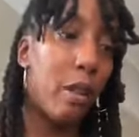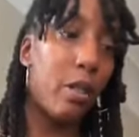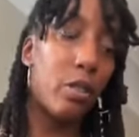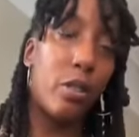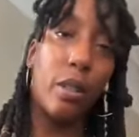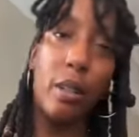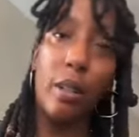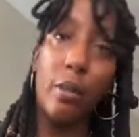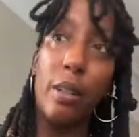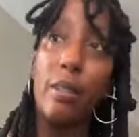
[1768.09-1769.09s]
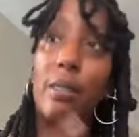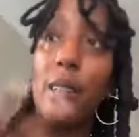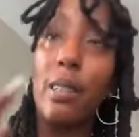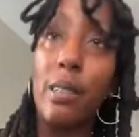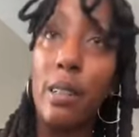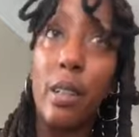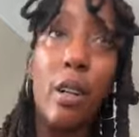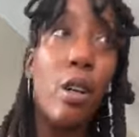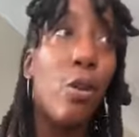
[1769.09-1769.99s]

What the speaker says: vaginal canal and the dancing